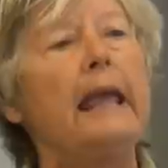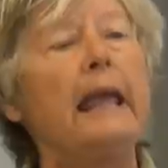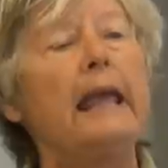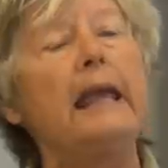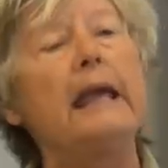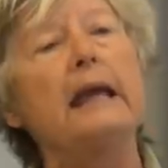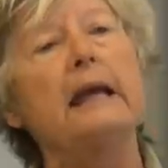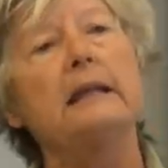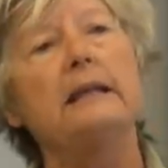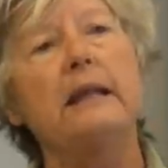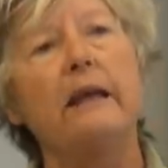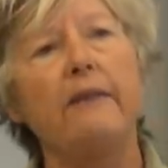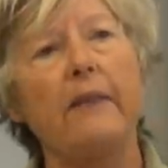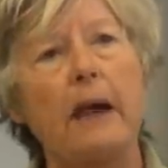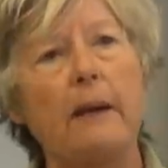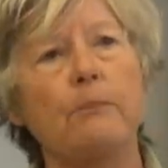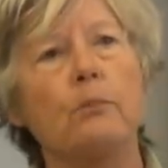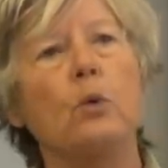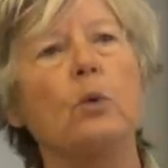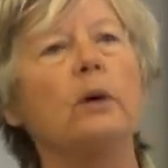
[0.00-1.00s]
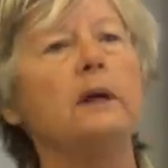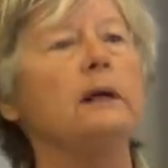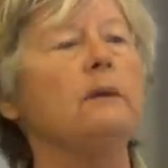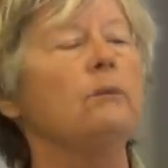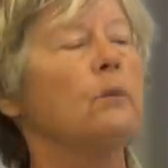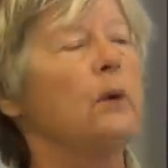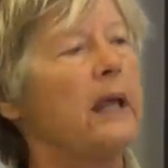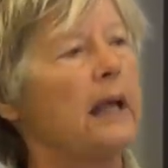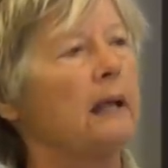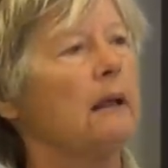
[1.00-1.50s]
And at that
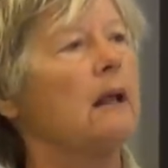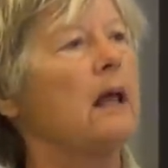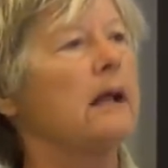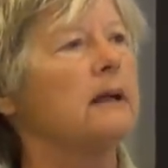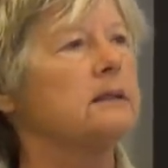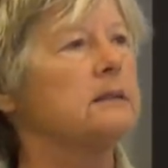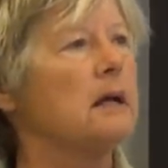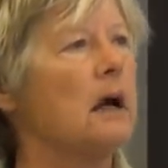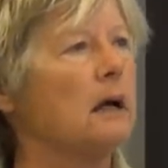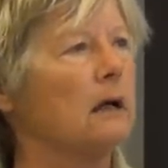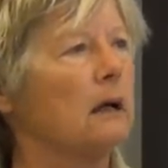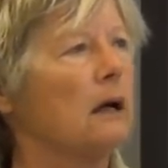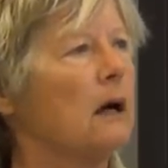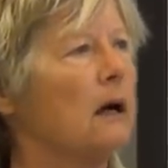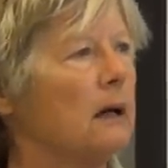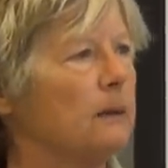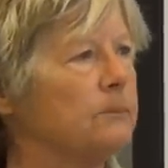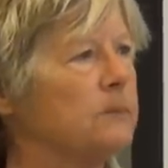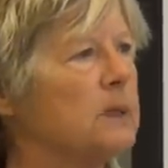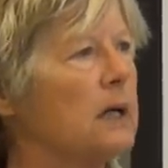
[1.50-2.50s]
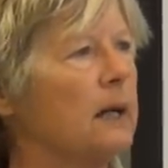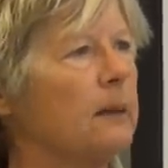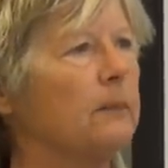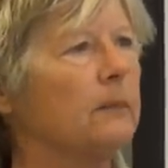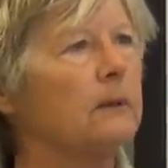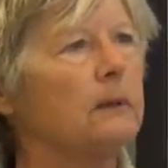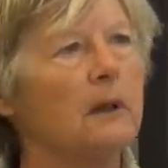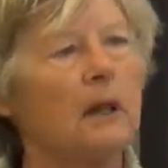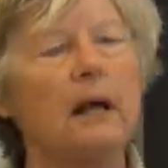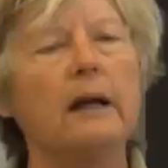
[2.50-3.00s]
point, we had a lot of dot com type
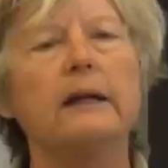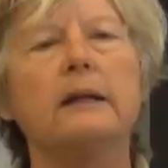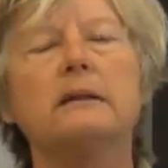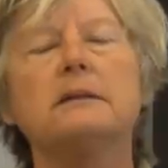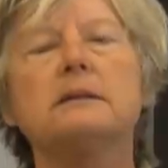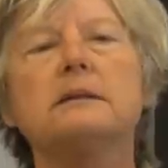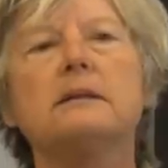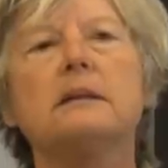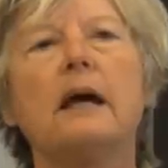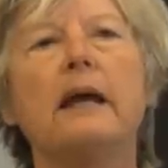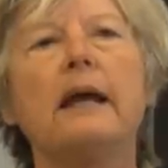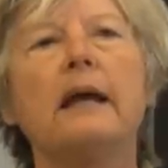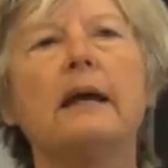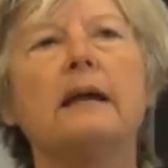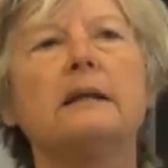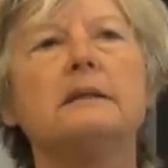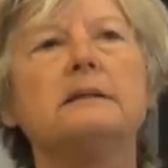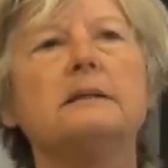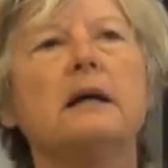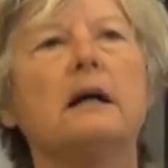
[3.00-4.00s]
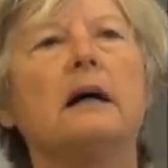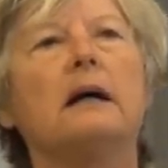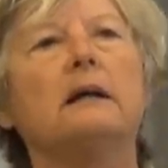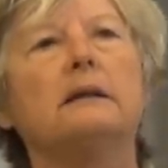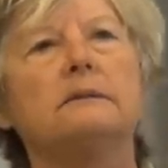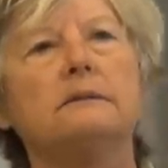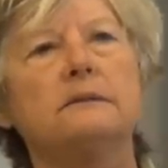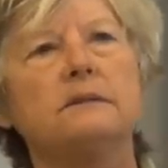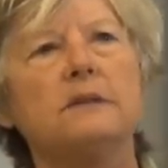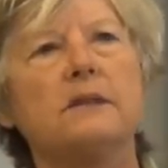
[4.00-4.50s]
clients, and uh,
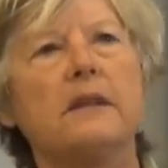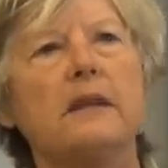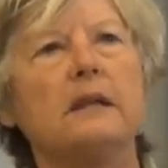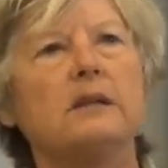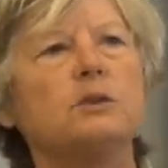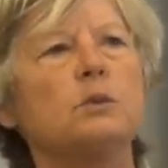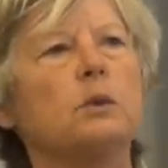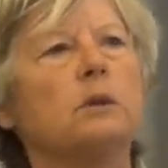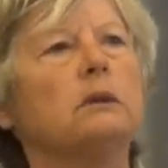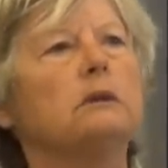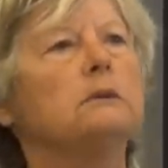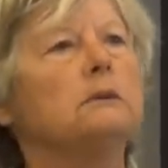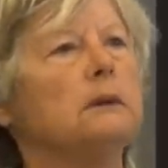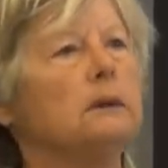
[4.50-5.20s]
things were